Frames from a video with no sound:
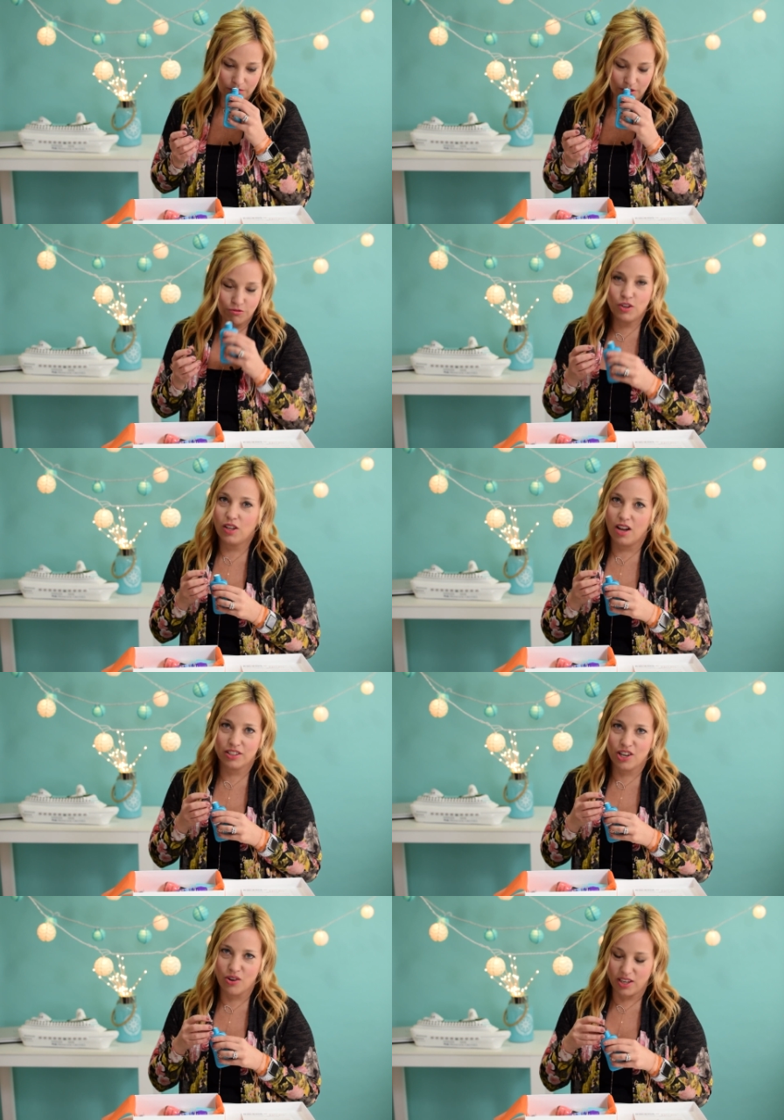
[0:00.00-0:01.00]
full
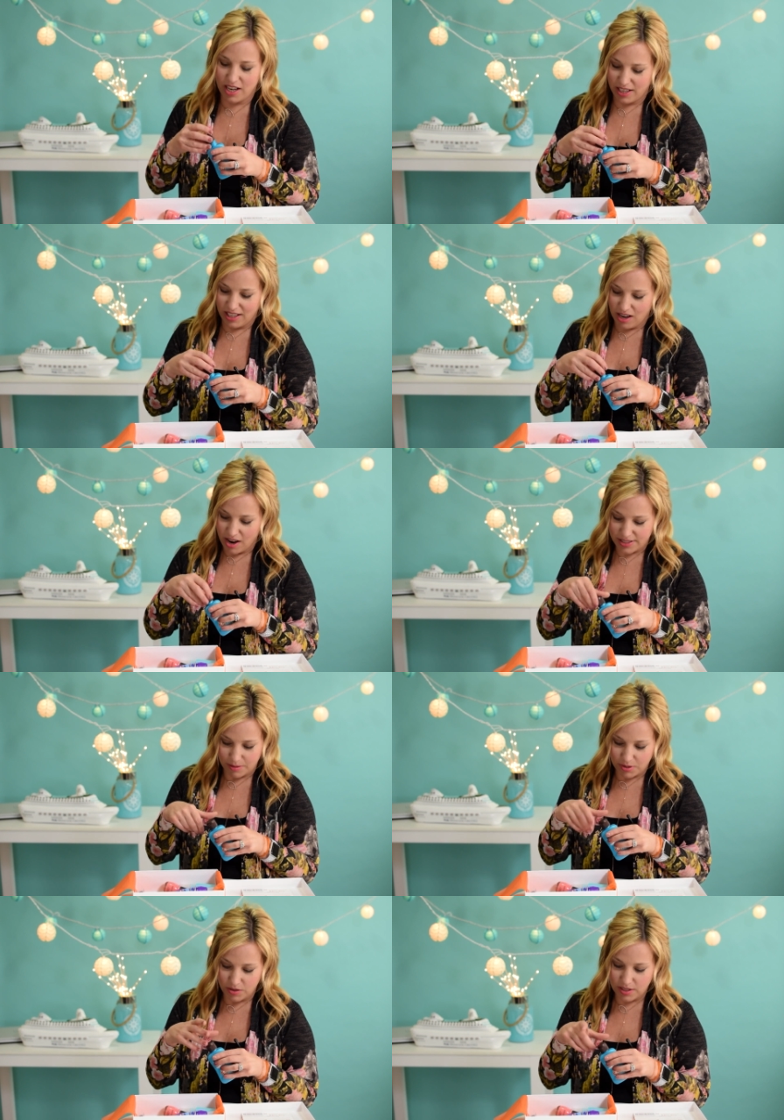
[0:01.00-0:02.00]
on coconutty,
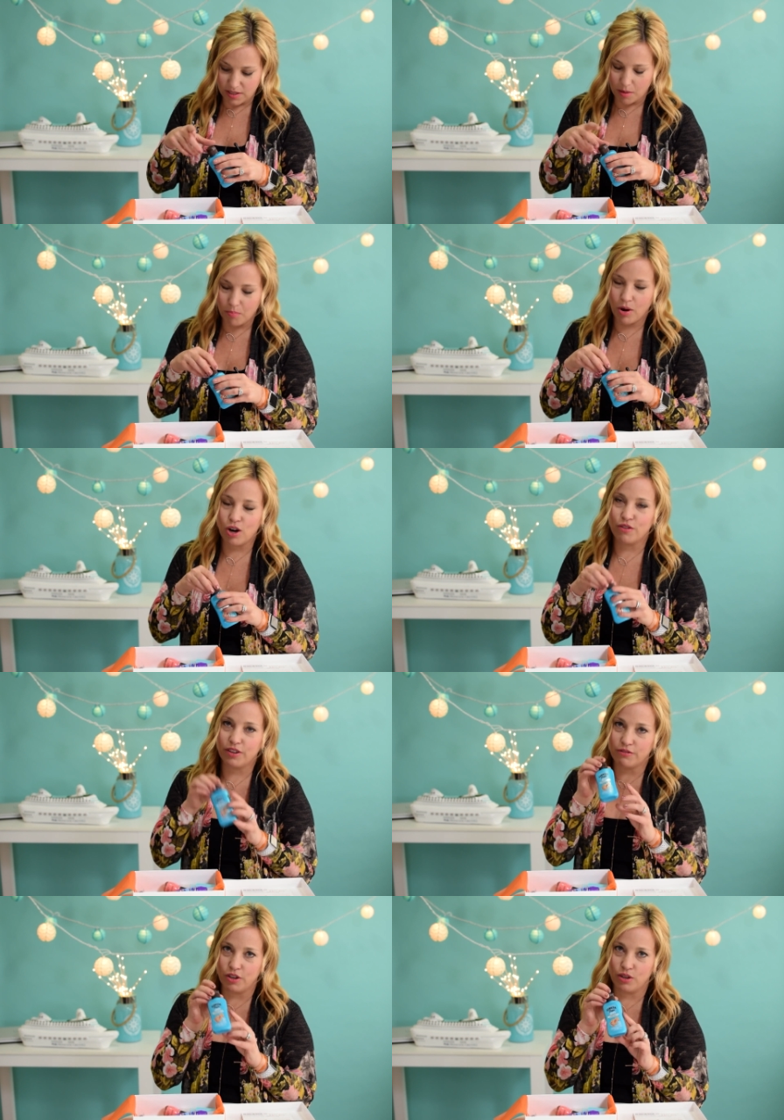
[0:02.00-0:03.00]
awesome. So this is
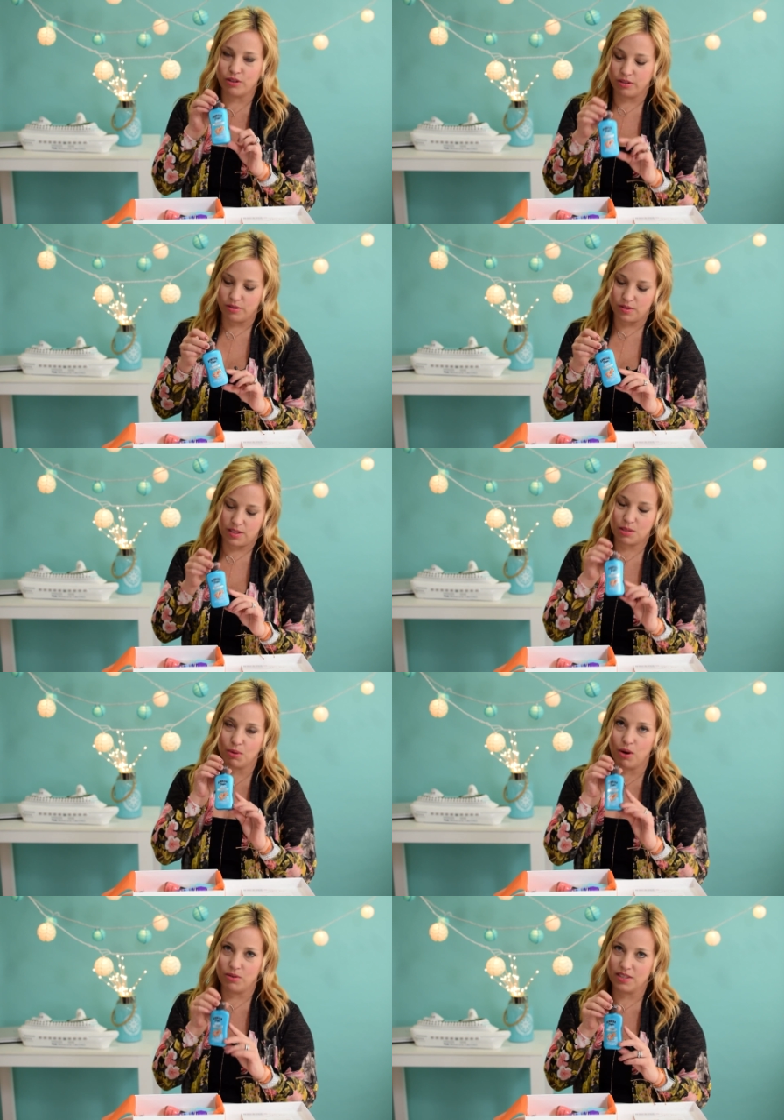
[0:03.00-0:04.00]
perfect for a cruise. This will
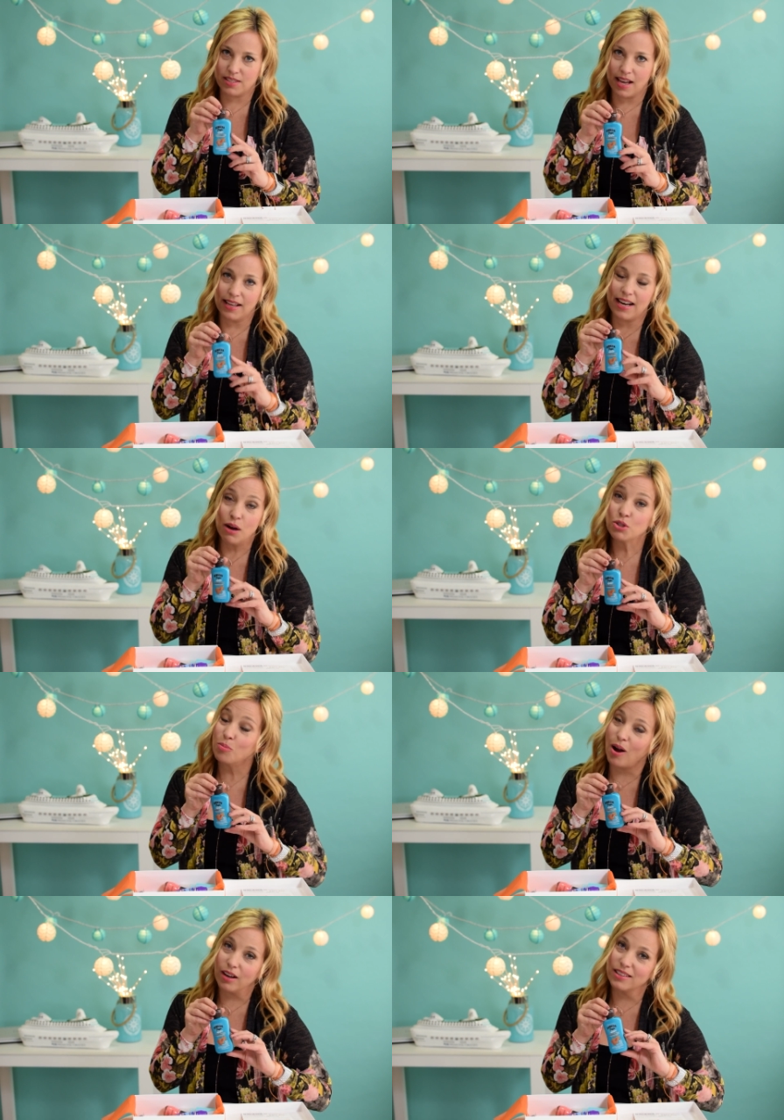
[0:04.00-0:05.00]
go in the side outer
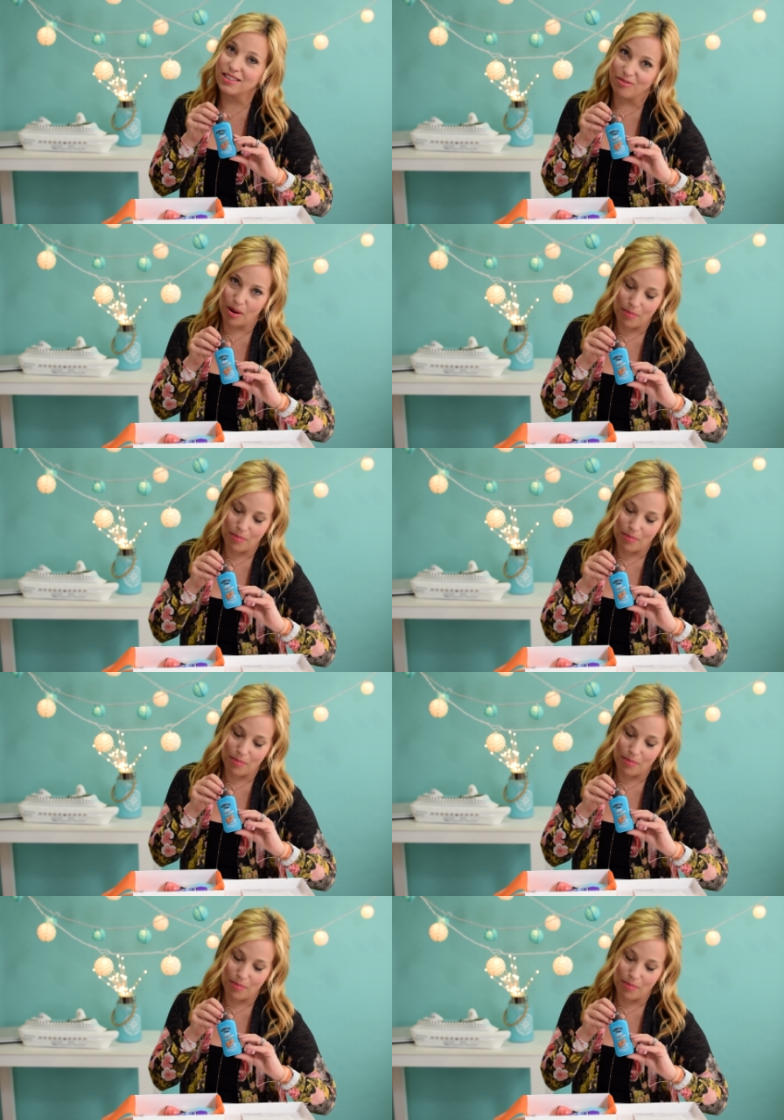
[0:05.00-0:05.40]
pocket of my